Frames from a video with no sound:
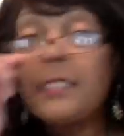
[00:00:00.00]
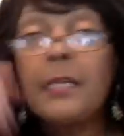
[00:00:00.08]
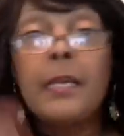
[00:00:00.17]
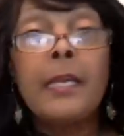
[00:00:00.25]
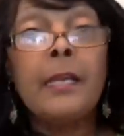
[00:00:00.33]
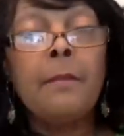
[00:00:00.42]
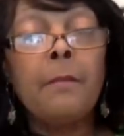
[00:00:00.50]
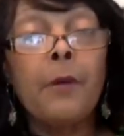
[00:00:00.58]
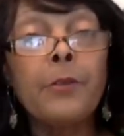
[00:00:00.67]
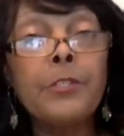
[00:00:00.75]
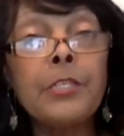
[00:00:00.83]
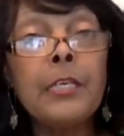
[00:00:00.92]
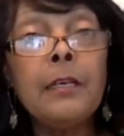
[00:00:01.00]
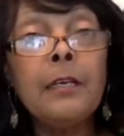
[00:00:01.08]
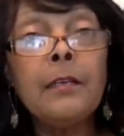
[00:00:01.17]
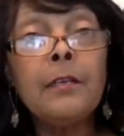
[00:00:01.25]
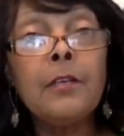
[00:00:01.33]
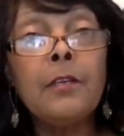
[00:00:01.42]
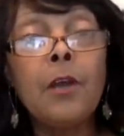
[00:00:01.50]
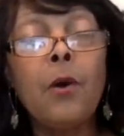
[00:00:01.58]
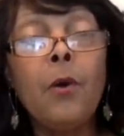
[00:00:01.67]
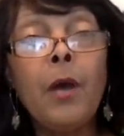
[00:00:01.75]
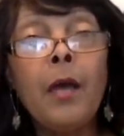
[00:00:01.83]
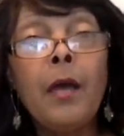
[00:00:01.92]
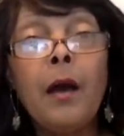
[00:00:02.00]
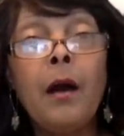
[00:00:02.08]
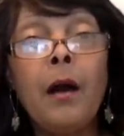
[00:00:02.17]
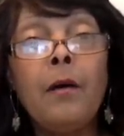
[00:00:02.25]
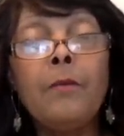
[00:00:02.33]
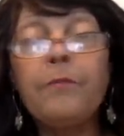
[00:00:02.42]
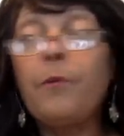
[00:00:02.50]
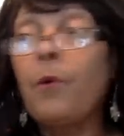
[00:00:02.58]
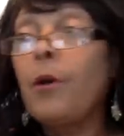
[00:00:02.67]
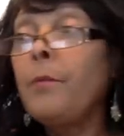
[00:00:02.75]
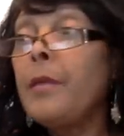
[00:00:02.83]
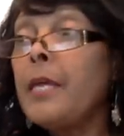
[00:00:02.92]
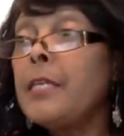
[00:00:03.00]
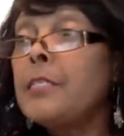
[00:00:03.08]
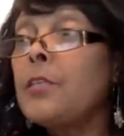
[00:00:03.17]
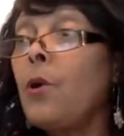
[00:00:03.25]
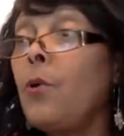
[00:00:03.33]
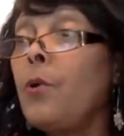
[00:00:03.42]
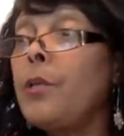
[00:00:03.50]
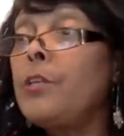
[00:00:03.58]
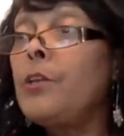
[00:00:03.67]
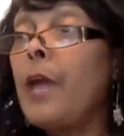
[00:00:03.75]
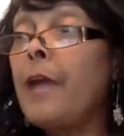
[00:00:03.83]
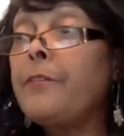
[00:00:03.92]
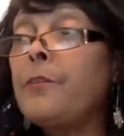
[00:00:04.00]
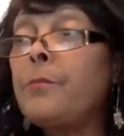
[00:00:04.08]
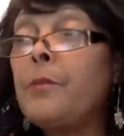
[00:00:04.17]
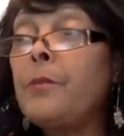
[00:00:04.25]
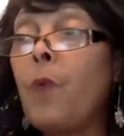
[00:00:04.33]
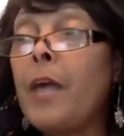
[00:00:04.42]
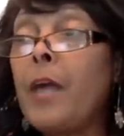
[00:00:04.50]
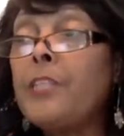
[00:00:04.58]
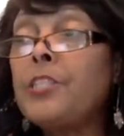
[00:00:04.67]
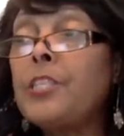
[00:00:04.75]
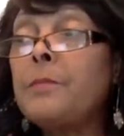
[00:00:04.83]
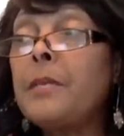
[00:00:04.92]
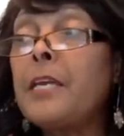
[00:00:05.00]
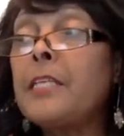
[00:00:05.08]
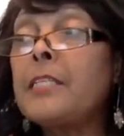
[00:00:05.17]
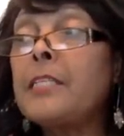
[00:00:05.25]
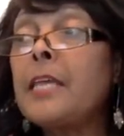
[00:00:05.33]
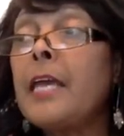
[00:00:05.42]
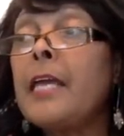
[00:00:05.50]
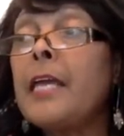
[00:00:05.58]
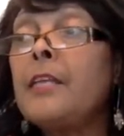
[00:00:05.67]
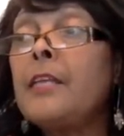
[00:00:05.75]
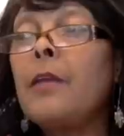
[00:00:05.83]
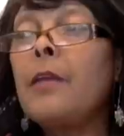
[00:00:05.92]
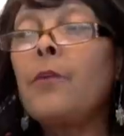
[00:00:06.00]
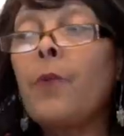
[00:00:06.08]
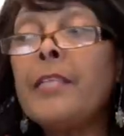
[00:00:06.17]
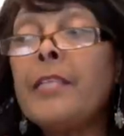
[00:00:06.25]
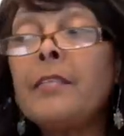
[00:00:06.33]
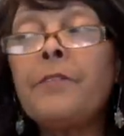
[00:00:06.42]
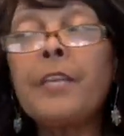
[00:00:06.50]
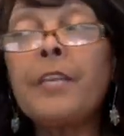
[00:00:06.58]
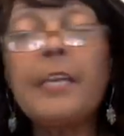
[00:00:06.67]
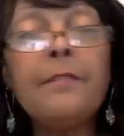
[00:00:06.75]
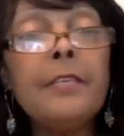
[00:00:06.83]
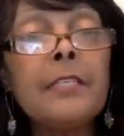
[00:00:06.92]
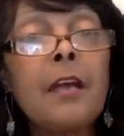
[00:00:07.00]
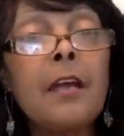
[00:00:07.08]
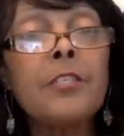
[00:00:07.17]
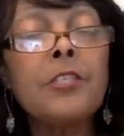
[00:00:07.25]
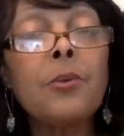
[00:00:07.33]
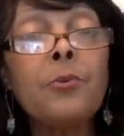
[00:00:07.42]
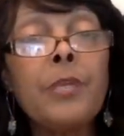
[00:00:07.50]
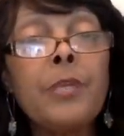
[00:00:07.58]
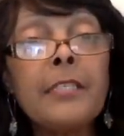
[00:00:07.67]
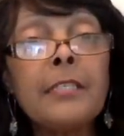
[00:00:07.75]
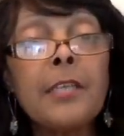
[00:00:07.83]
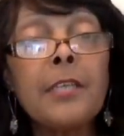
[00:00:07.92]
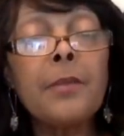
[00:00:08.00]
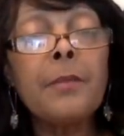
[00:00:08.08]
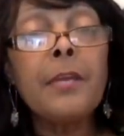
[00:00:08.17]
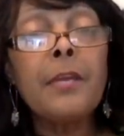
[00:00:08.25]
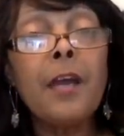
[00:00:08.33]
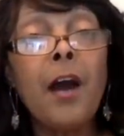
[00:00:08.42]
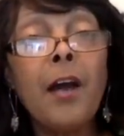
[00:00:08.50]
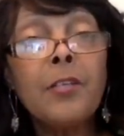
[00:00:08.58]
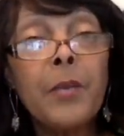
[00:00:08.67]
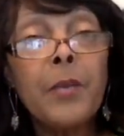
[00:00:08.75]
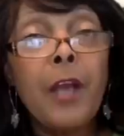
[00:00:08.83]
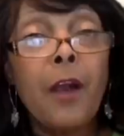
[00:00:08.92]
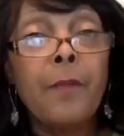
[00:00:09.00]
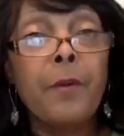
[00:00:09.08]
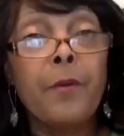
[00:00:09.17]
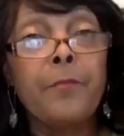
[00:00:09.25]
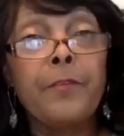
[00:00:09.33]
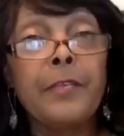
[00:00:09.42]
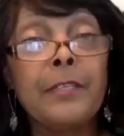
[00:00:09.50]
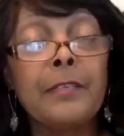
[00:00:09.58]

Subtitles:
any mercy, you know, for them. So you have to watch this, because grace and forgiveness are so necessary, because we are imperfect,